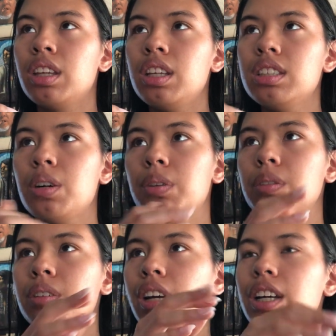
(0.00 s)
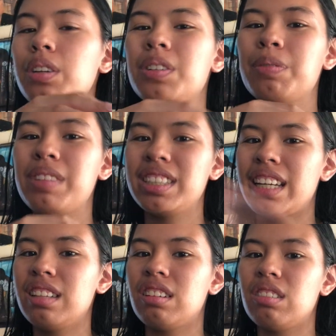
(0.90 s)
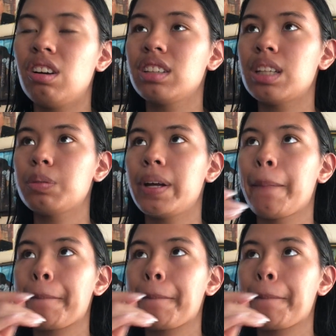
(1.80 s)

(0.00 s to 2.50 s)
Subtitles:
So I'm like taking them long. That's why.